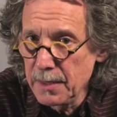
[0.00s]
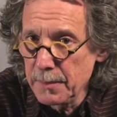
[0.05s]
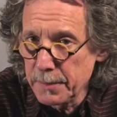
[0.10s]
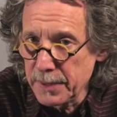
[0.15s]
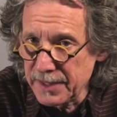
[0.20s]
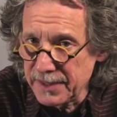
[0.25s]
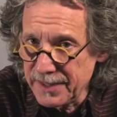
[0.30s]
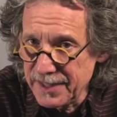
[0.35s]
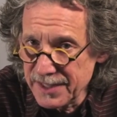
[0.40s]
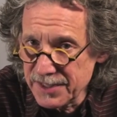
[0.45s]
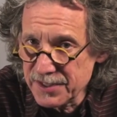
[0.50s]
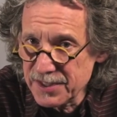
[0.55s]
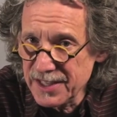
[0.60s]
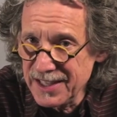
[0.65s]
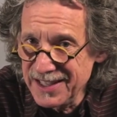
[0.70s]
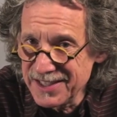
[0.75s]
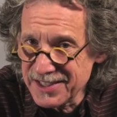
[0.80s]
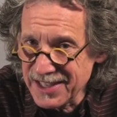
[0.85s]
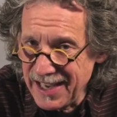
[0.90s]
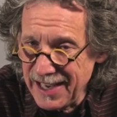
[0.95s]
but this
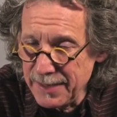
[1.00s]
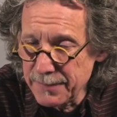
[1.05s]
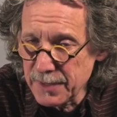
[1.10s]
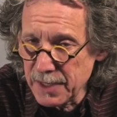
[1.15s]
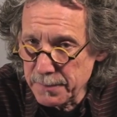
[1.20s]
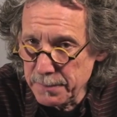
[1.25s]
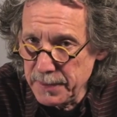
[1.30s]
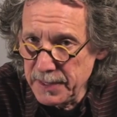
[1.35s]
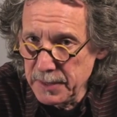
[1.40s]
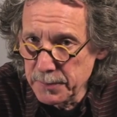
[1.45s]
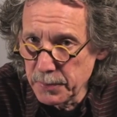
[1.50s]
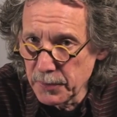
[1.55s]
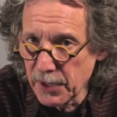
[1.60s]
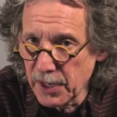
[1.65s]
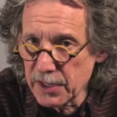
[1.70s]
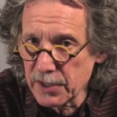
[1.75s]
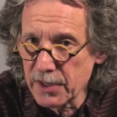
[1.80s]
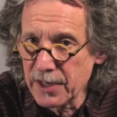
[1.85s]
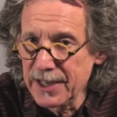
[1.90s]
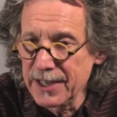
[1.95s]
is aimed at people
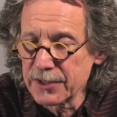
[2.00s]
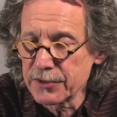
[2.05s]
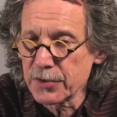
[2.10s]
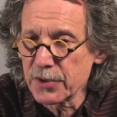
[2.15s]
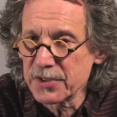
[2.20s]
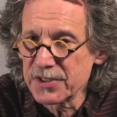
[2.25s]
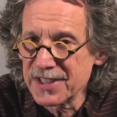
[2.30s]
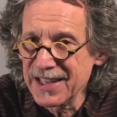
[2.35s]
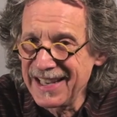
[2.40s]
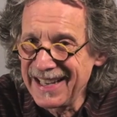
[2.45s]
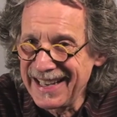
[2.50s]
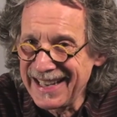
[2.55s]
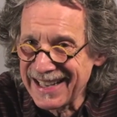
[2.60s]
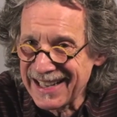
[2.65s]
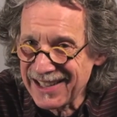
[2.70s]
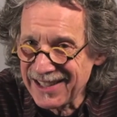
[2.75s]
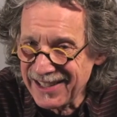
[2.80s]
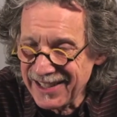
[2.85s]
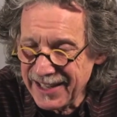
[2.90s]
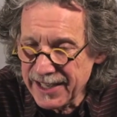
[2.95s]
that are interested in
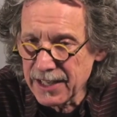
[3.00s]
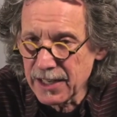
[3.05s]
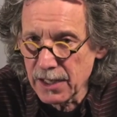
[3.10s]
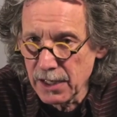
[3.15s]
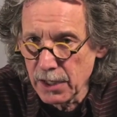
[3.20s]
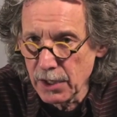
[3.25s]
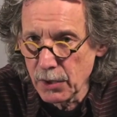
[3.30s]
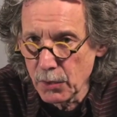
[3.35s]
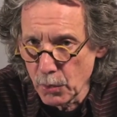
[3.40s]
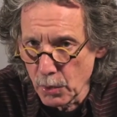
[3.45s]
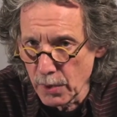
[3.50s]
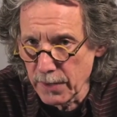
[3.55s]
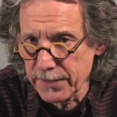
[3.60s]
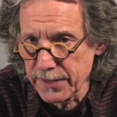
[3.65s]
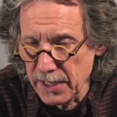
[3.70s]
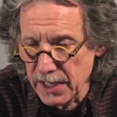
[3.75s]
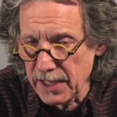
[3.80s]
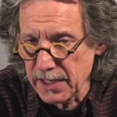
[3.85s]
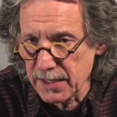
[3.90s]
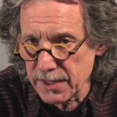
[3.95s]
clinical
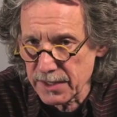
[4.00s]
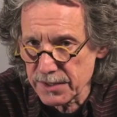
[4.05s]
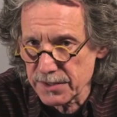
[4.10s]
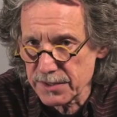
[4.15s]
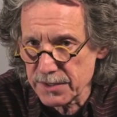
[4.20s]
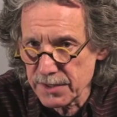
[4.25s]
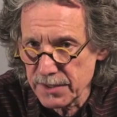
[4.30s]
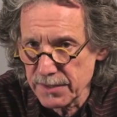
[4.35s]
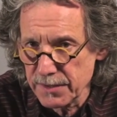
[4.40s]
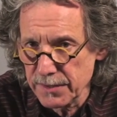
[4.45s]
orthodontics.